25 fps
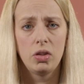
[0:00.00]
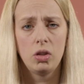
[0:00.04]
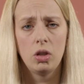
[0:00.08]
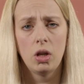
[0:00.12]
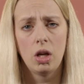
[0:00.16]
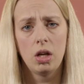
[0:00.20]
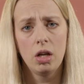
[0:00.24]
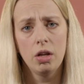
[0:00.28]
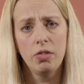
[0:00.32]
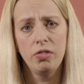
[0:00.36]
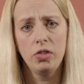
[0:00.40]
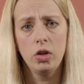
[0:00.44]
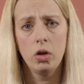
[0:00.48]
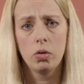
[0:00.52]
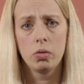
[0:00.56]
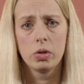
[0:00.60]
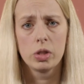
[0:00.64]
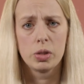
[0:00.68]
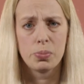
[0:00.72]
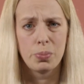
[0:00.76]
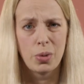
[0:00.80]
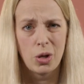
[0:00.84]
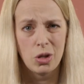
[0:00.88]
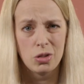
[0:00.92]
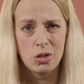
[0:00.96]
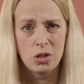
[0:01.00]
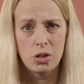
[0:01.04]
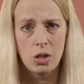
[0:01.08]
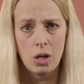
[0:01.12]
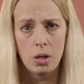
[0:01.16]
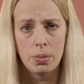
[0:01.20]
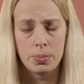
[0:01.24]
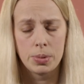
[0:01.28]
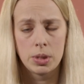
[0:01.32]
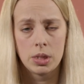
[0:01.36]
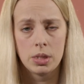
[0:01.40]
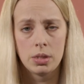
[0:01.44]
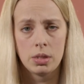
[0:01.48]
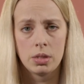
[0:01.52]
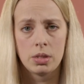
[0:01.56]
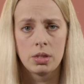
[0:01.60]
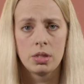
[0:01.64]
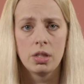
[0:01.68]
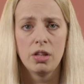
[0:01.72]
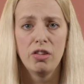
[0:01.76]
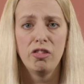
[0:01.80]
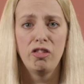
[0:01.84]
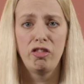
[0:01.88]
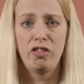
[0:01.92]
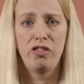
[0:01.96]
none of your response options
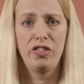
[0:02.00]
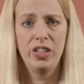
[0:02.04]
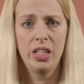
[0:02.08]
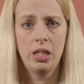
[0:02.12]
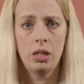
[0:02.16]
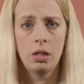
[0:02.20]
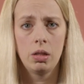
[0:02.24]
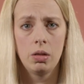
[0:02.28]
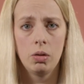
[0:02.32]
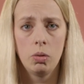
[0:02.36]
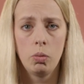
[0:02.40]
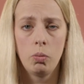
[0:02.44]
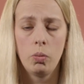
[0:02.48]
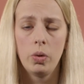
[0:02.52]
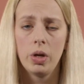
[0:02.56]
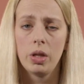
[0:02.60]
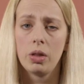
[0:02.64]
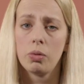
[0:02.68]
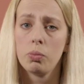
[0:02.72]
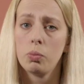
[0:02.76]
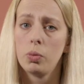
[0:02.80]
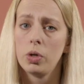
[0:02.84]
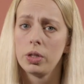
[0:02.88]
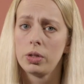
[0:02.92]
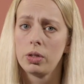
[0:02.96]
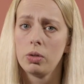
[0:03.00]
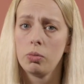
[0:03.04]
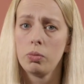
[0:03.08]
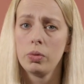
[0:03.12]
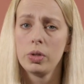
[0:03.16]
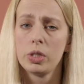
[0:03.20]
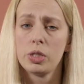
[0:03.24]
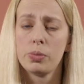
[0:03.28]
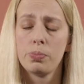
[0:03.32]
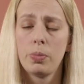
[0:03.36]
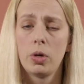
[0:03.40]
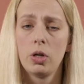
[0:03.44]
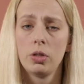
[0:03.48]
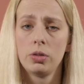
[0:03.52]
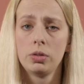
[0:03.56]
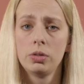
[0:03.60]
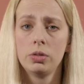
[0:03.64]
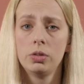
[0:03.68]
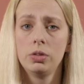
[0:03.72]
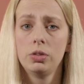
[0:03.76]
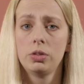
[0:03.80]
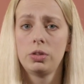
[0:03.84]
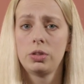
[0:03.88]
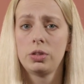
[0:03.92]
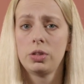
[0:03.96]
fit with what the
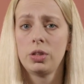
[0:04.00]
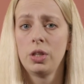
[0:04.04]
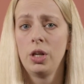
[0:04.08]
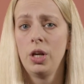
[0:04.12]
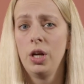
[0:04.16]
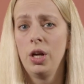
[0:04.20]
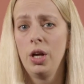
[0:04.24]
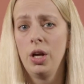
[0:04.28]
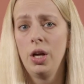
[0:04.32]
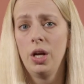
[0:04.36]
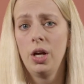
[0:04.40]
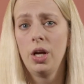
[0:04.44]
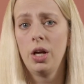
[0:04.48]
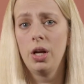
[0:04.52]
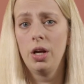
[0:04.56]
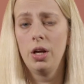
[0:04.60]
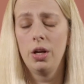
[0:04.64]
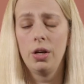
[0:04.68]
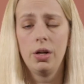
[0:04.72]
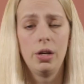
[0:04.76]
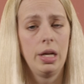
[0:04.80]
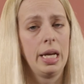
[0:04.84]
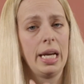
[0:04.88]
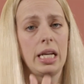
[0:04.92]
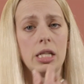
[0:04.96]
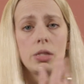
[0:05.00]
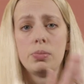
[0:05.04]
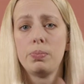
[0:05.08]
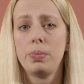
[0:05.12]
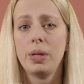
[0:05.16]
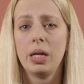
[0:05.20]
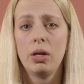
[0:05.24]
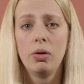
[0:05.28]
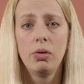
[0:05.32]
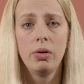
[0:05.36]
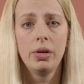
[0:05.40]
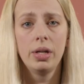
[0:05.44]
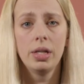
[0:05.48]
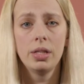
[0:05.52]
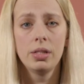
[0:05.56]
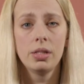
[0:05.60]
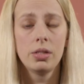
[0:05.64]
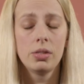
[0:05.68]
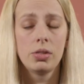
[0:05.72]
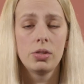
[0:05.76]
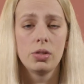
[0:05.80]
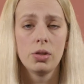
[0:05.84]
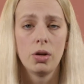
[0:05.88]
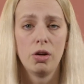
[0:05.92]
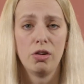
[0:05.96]
respondents
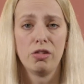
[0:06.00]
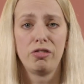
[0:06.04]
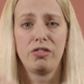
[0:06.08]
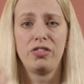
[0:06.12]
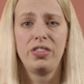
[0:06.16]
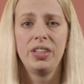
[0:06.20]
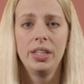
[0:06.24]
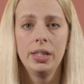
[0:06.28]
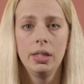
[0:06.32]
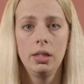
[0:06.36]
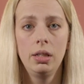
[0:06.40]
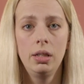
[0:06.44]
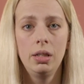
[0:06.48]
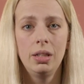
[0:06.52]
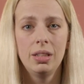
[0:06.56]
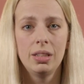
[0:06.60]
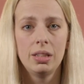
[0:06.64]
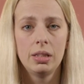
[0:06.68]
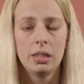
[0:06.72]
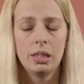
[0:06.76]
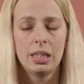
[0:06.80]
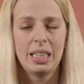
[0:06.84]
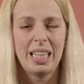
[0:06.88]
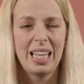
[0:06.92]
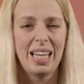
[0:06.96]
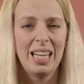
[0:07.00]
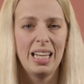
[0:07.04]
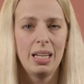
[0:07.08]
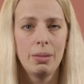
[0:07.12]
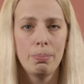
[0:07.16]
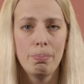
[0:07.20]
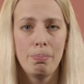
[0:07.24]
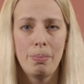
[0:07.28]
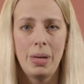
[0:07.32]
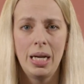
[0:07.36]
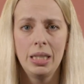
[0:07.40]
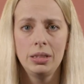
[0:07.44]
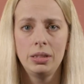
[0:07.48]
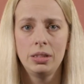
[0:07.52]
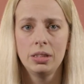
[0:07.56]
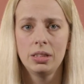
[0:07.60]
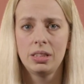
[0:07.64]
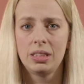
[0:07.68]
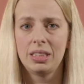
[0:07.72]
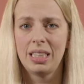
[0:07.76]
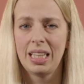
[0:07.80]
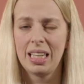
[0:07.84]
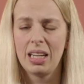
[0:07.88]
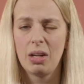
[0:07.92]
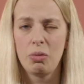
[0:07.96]
experience or feel, they might just
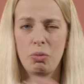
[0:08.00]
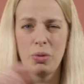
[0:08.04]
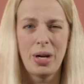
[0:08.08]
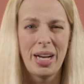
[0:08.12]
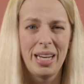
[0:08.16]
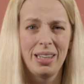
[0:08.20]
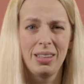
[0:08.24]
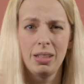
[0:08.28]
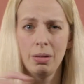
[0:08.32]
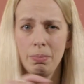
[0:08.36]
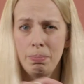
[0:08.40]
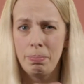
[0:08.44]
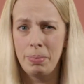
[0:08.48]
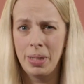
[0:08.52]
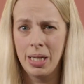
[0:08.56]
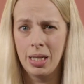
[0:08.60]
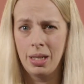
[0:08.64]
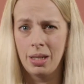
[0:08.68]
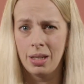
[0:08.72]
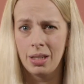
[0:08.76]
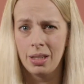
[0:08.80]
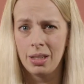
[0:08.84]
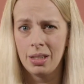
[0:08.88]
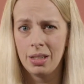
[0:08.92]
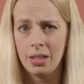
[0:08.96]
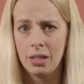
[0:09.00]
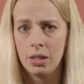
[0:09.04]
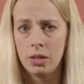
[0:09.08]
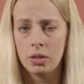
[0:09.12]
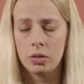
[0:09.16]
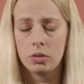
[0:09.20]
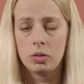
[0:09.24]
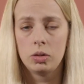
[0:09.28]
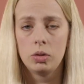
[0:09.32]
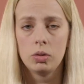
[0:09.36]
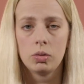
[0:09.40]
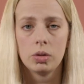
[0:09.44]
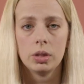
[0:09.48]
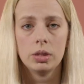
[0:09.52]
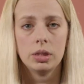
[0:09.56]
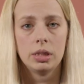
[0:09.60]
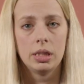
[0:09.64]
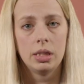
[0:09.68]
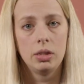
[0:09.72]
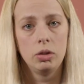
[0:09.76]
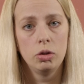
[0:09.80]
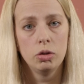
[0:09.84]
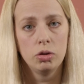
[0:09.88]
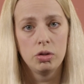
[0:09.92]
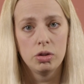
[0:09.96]
take a random pick to
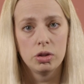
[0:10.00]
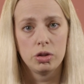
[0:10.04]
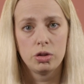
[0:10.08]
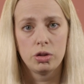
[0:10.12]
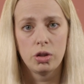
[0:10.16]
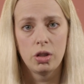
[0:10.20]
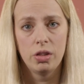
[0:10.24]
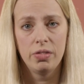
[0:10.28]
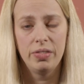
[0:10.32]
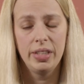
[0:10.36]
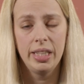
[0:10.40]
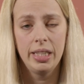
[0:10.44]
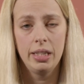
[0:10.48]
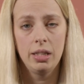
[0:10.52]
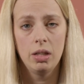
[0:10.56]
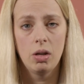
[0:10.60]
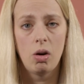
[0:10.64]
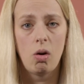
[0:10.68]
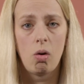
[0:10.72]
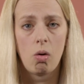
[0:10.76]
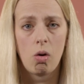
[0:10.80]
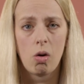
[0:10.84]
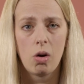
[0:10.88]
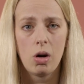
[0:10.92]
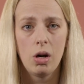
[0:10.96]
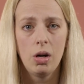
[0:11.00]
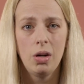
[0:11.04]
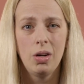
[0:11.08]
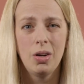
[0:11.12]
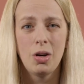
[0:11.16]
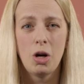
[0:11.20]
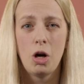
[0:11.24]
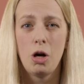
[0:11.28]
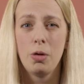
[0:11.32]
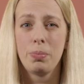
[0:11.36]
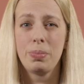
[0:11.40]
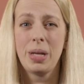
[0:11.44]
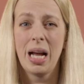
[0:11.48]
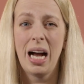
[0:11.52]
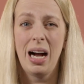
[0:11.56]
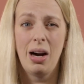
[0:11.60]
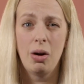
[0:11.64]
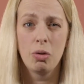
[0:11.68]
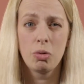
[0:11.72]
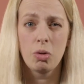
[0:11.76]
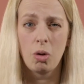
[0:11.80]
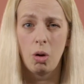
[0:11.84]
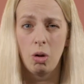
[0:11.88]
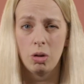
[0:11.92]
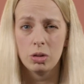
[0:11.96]
continue the survey or opt
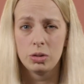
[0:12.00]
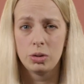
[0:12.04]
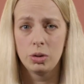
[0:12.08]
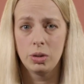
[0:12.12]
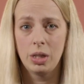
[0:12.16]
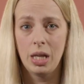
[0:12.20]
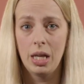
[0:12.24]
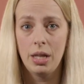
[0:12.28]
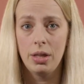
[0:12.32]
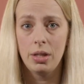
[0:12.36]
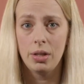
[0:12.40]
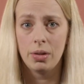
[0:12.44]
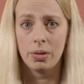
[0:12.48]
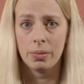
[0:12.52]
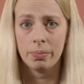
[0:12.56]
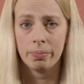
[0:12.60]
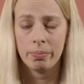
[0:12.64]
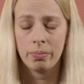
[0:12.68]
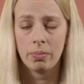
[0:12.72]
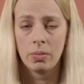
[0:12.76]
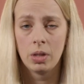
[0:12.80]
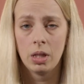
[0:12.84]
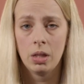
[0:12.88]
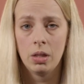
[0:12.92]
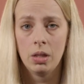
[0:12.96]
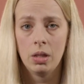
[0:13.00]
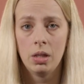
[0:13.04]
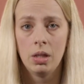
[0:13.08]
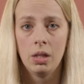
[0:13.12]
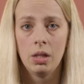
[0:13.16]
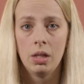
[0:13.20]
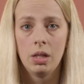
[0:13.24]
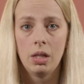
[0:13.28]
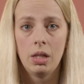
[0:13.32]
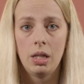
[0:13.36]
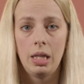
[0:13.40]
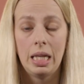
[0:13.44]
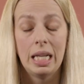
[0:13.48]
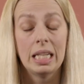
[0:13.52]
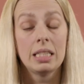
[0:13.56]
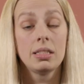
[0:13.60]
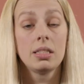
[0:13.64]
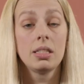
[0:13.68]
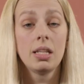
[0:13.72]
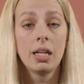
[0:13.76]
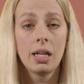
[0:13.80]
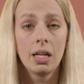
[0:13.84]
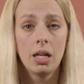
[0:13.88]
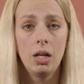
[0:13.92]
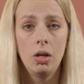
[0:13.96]
out altogether. Let's
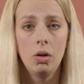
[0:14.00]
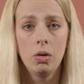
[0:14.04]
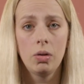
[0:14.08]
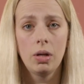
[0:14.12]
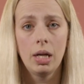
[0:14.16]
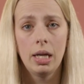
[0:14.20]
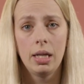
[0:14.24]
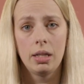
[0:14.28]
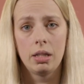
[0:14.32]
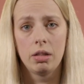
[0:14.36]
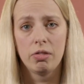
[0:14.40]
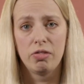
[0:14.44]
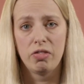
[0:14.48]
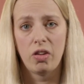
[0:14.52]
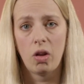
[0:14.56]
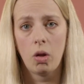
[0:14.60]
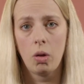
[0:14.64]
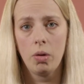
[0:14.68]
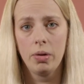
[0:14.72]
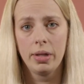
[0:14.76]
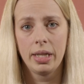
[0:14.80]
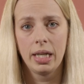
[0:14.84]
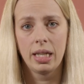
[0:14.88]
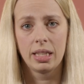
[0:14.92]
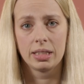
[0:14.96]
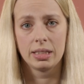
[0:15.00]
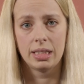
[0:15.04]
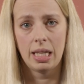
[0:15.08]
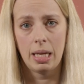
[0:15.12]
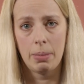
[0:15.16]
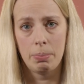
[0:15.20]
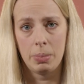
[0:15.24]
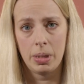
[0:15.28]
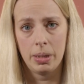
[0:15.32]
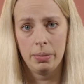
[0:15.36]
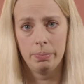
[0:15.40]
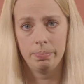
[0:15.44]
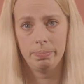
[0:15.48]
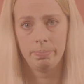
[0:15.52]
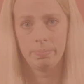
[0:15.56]
take a look at the following example.